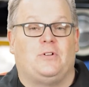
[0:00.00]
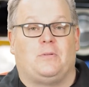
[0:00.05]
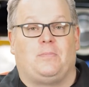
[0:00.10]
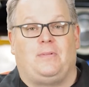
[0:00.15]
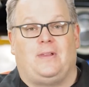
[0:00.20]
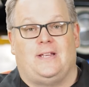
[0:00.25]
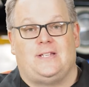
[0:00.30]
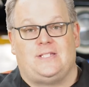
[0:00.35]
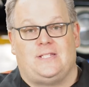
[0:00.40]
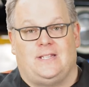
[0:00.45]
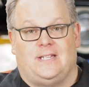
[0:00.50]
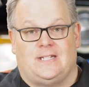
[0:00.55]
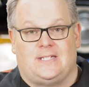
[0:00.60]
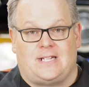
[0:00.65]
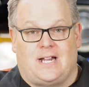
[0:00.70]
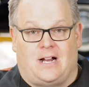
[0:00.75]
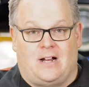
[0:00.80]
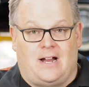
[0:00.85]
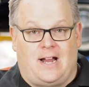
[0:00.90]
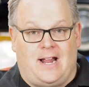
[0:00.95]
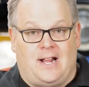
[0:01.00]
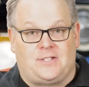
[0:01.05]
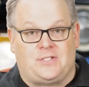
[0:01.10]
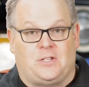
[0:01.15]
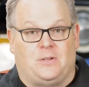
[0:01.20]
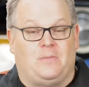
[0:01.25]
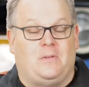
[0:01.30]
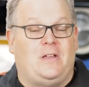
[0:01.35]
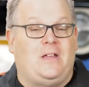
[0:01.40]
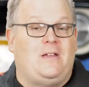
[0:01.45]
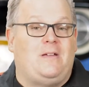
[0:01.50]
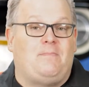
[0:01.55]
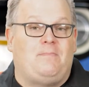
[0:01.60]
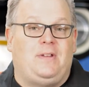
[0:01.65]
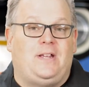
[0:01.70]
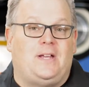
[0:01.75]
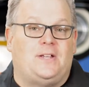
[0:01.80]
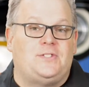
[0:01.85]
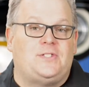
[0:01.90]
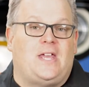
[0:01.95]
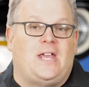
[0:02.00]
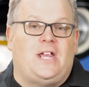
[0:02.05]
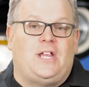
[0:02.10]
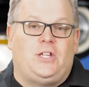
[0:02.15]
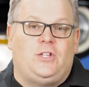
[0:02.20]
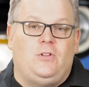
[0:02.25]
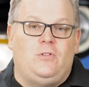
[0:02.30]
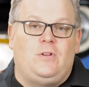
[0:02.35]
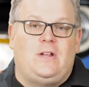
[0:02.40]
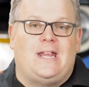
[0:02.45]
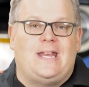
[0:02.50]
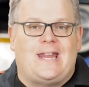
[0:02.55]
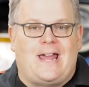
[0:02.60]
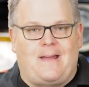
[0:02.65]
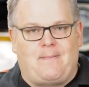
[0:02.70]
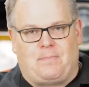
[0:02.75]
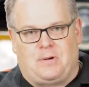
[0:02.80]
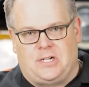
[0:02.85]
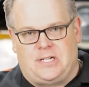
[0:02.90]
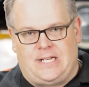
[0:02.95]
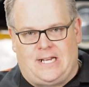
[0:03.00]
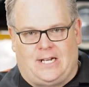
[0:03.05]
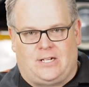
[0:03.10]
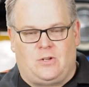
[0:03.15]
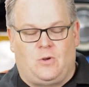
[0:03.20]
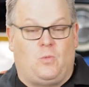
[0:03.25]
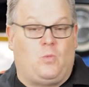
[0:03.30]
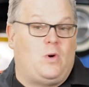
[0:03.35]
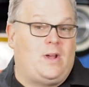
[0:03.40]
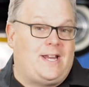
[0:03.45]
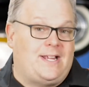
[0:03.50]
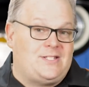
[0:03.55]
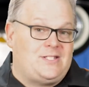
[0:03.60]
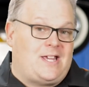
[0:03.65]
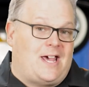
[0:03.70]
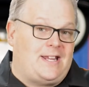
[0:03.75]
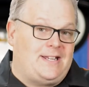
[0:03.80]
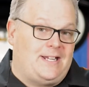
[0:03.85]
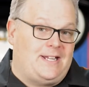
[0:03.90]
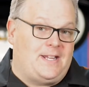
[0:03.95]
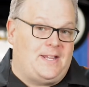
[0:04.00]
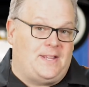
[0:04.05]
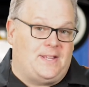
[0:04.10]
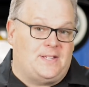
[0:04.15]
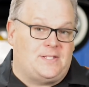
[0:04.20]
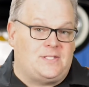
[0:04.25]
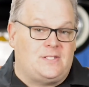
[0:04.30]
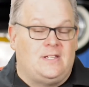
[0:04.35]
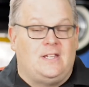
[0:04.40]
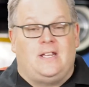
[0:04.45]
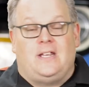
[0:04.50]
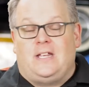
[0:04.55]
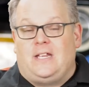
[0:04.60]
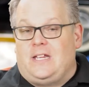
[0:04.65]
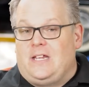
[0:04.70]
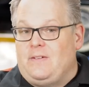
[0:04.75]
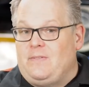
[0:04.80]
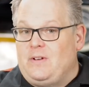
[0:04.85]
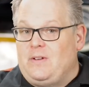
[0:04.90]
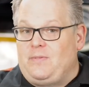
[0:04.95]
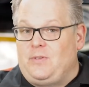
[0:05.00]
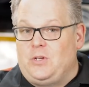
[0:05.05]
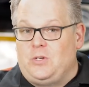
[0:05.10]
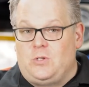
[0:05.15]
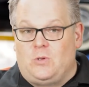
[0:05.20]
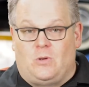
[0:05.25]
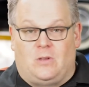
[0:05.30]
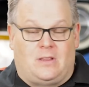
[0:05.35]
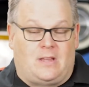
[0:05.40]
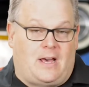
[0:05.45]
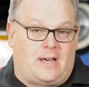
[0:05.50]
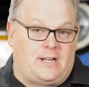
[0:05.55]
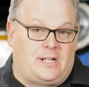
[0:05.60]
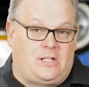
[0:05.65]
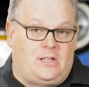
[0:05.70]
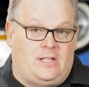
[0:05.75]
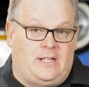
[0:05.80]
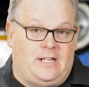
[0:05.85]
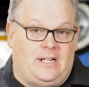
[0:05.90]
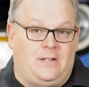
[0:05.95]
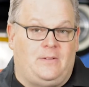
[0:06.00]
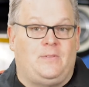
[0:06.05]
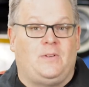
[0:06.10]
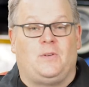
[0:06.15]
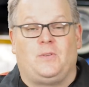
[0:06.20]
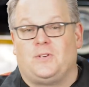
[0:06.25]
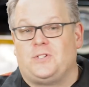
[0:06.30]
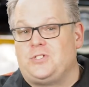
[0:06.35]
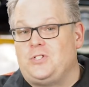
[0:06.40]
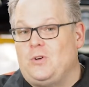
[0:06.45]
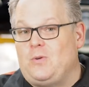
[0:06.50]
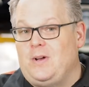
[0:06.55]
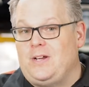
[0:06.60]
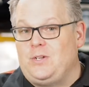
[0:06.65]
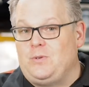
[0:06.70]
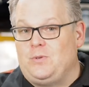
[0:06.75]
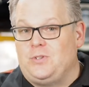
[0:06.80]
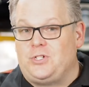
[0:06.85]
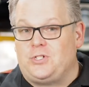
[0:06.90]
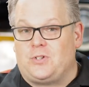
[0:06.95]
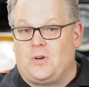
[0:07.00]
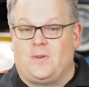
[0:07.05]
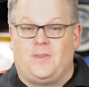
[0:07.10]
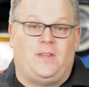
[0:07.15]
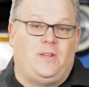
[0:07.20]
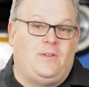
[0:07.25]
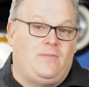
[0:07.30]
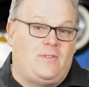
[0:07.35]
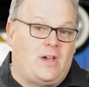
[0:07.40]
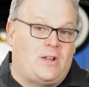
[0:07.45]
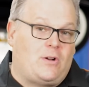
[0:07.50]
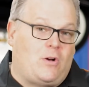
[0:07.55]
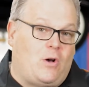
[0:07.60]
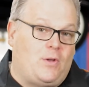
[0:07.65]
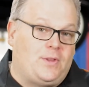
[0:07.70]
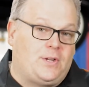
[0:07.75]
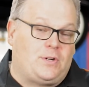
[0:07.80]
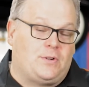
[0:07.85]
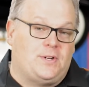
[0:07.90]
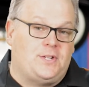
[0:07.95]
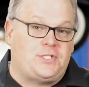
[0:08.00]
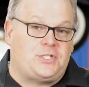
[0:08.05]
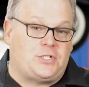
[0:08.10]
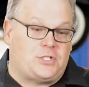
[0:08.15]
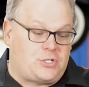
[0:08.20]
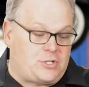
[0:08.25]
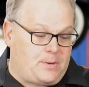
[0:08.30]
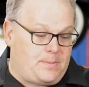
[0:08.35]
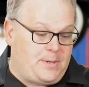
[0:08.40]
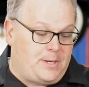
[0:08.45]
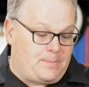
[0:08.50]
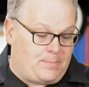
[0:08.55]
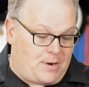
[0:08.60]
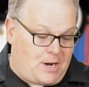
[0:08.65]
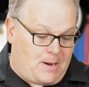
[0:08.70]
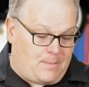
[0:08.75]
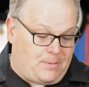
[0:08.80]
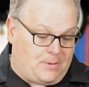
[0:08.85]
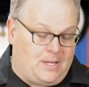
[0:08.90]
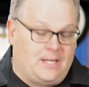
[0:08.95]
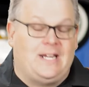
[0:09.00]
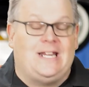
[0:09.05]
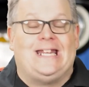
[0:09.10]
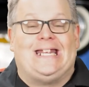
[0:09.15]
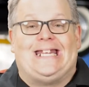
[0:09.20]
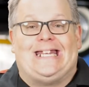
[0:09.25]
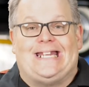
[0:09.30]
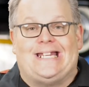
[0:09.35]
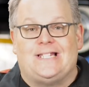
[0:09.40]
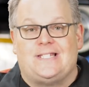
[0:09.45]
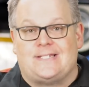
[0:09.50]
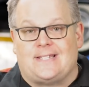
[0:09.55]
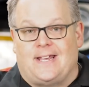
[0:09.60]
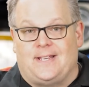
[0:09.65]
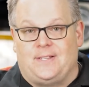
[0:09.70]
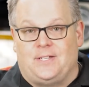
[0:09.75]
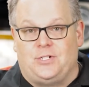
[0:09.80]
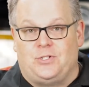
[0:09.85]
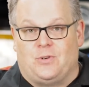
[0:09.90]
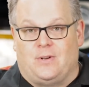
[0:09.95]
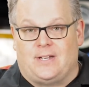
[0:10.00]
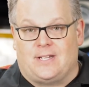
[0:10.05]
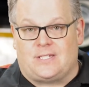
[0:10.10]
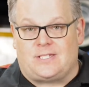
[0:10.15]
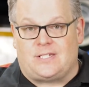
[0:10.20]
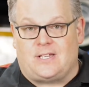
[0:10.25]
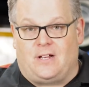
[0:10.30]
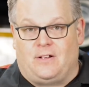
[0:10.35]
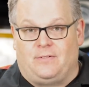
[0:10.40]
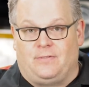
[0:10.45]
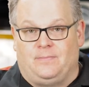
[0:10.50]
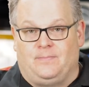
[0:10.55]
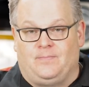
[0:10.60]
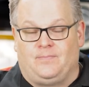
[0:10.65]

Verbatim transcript: replacing the entire axle because you cannot predict what has gotten into this. Even if you do a lot of cleaning, there's no way to ensure that you've got all the grease distributed properly inside the joint itself.